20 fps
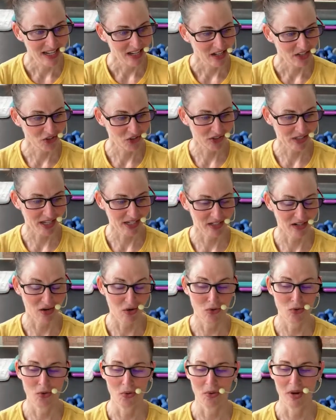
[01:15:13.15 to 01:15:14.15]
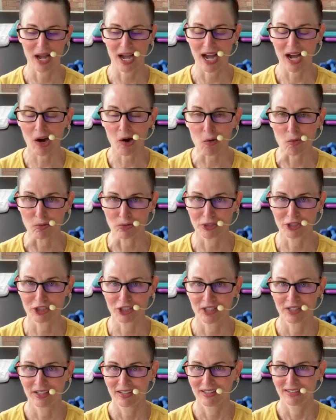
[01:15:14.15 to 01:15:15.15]
And you're like, oh,
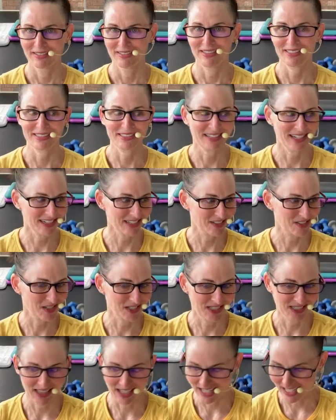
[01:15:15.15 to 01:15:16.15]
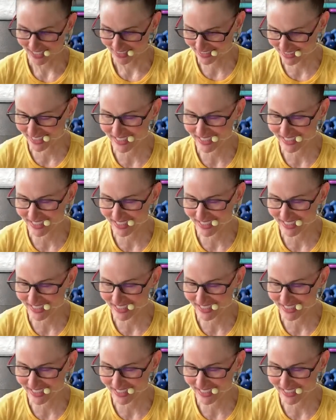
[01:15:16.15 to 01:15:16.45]
ouch. That's not a good class.